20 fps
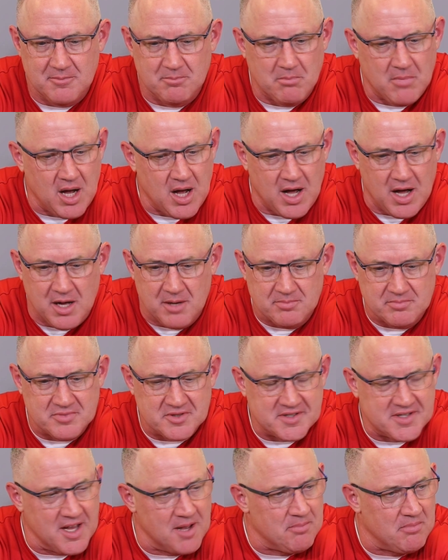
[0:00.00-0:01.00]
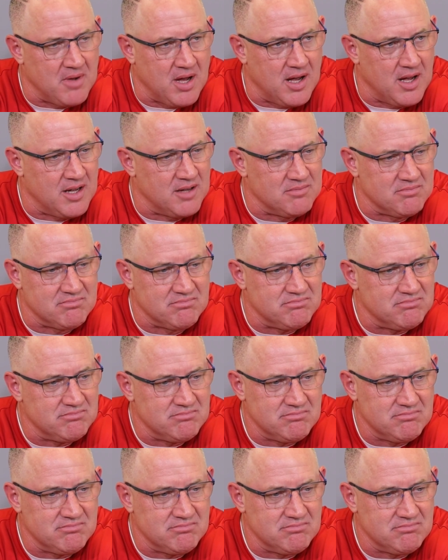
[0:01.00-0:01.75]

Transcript: Mom, stepmom,